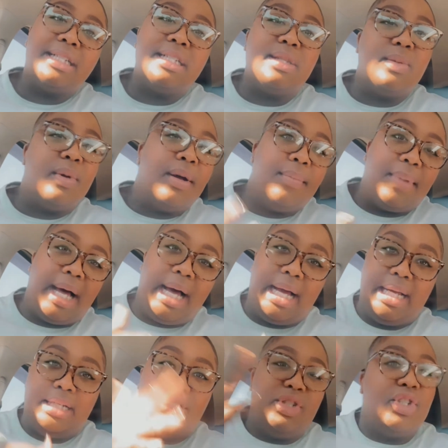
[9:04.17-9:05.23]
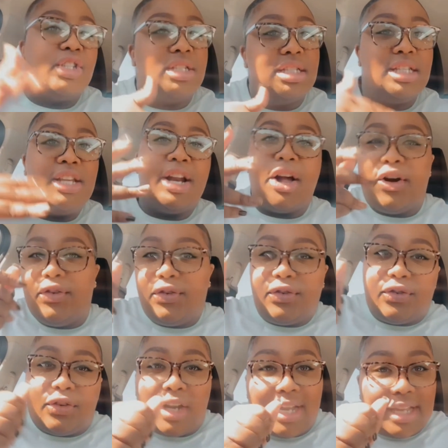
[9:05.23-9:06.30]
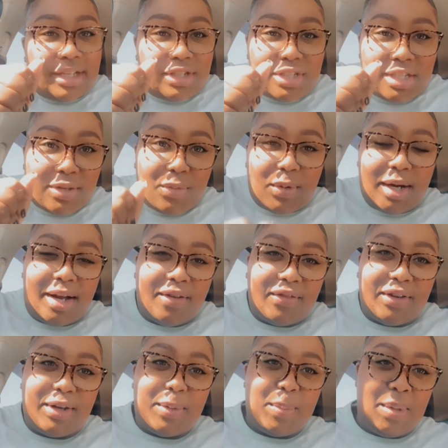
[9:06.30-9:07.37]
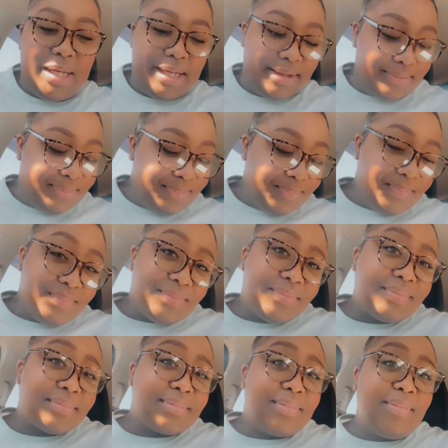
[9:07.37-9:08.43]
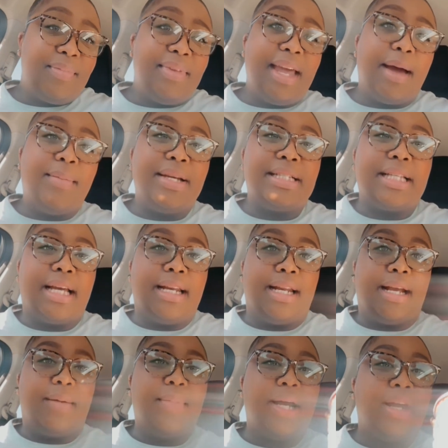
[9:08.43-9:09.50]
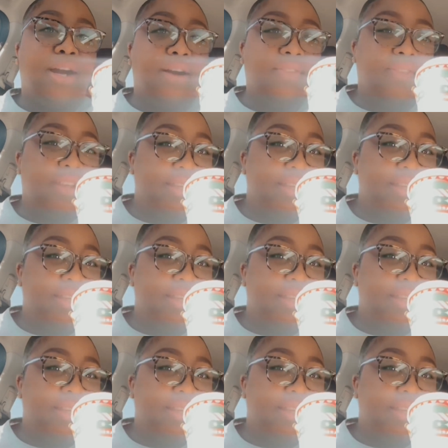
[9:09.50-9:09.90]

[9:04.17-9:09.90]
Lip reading: want mine just, you know, fresh and whatever. But I'm excited. I got my coffee.